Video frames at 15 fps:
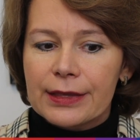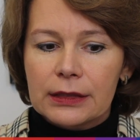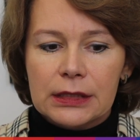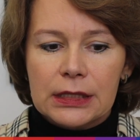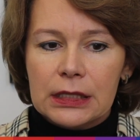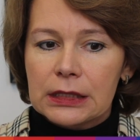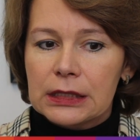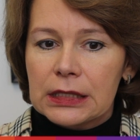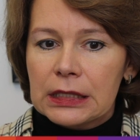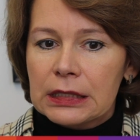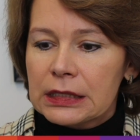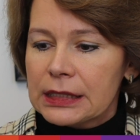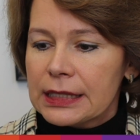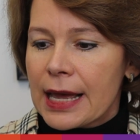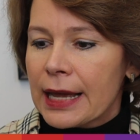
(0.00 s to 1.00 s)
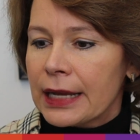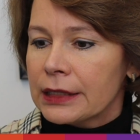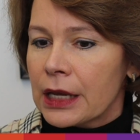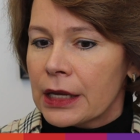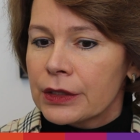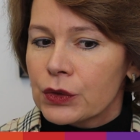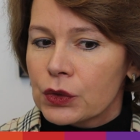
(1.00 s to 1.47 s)
since then
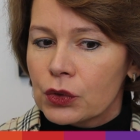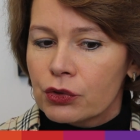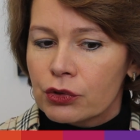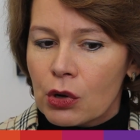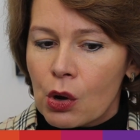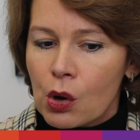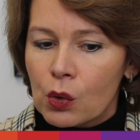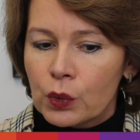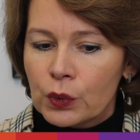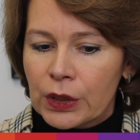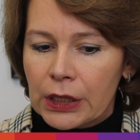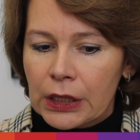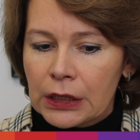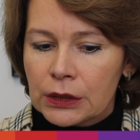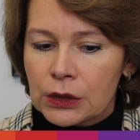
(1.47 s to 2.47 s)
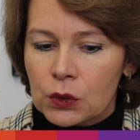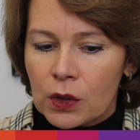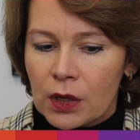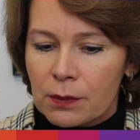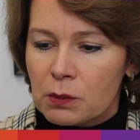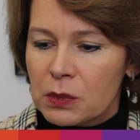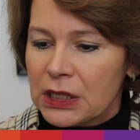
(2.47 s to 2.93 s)
has grown
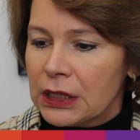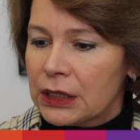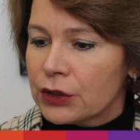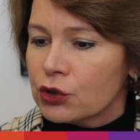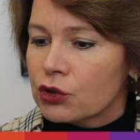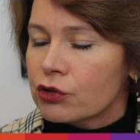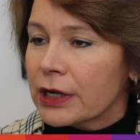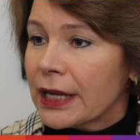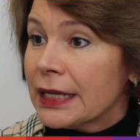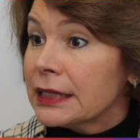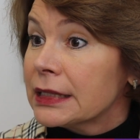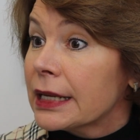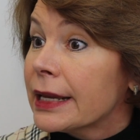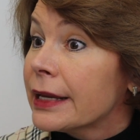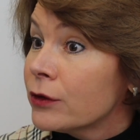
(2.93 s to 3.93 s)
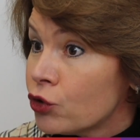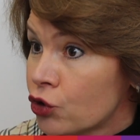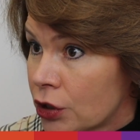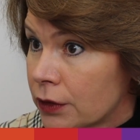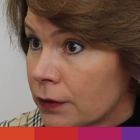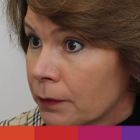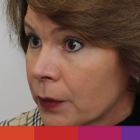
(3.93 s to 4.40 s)
into a big trade
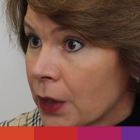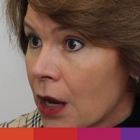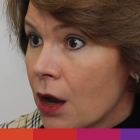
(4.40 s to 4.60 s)
engine.